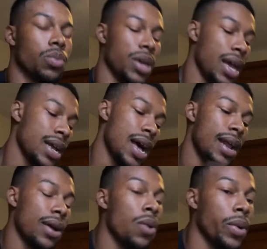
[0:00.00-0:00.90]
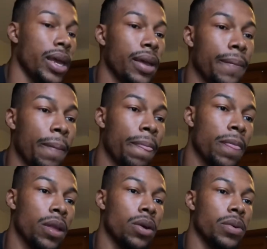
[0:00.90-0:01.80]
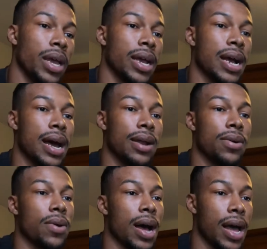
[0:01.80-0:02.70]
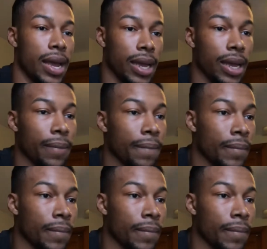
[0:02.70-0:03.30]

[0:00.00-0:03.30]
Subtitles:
we had got our weight, we had got our height,